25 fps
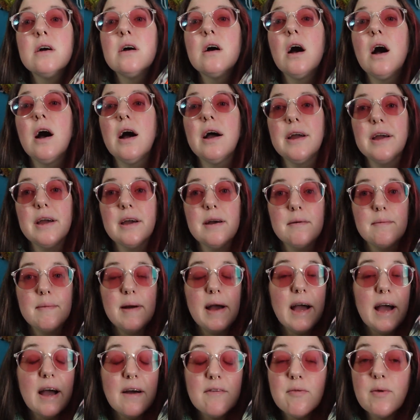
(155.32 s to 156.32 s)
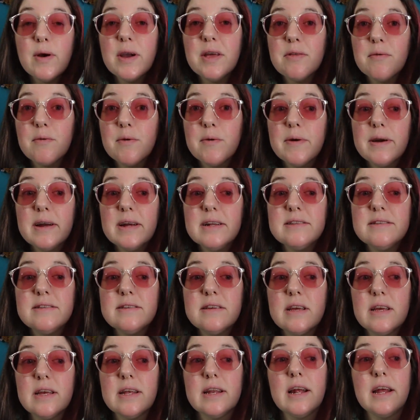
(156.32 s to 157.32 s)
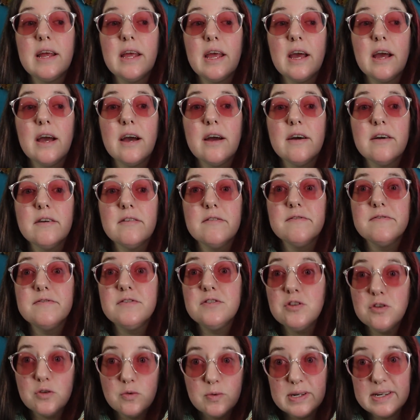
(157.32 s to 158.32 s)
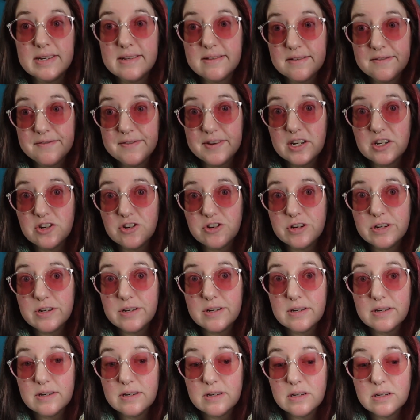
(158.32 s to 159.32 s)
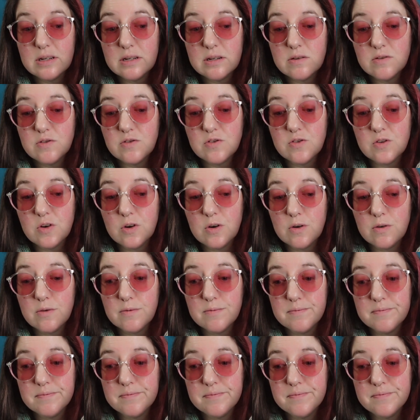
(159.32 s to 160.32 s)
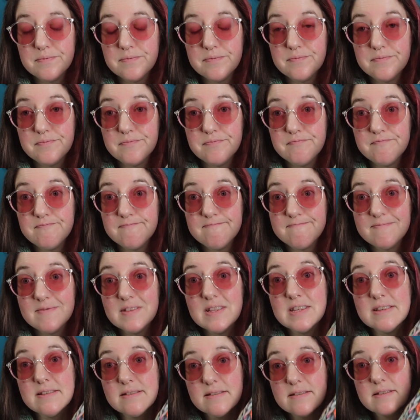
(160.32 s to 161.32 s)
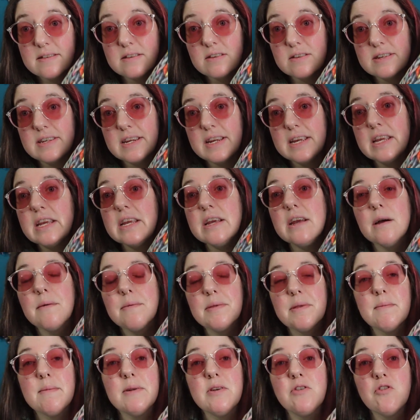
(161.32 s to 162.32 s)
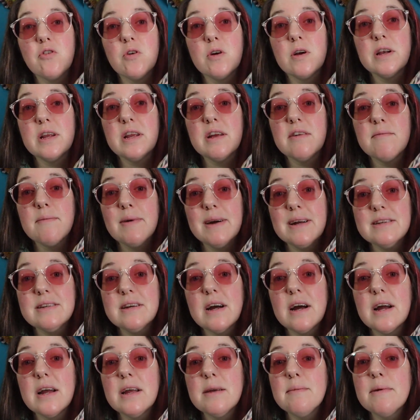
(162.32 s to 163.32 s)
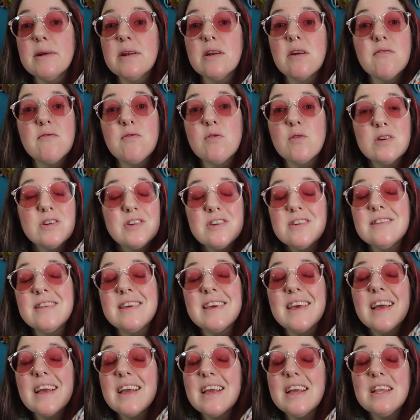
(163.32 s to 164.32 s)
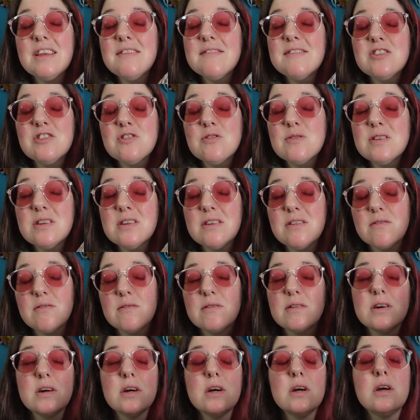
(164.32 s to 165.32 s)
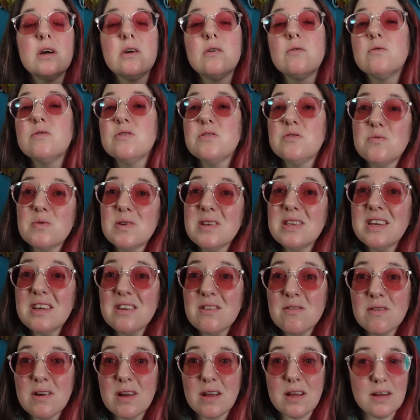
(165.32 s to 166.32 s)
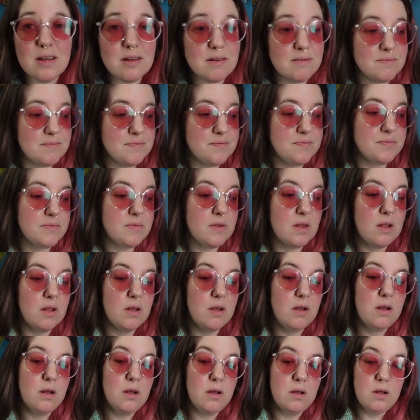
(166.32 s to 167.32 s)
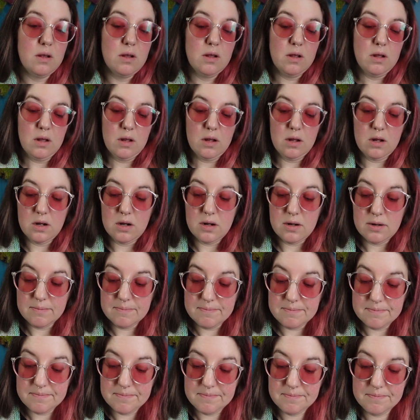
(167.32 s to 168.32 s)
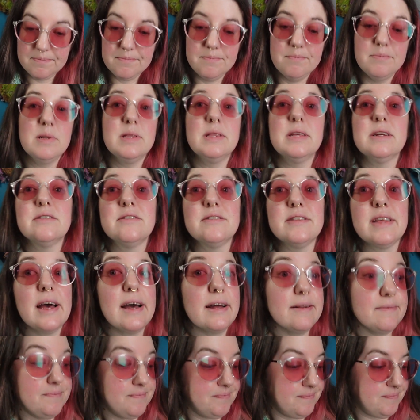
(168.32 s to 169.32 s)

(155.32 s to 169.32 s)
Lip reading: I am halfway through it, and I have 2 weeks to finish it. So this is still taking up the majority of my time, and unfortunately I can't even show it to you, which is really annoying. But there's that.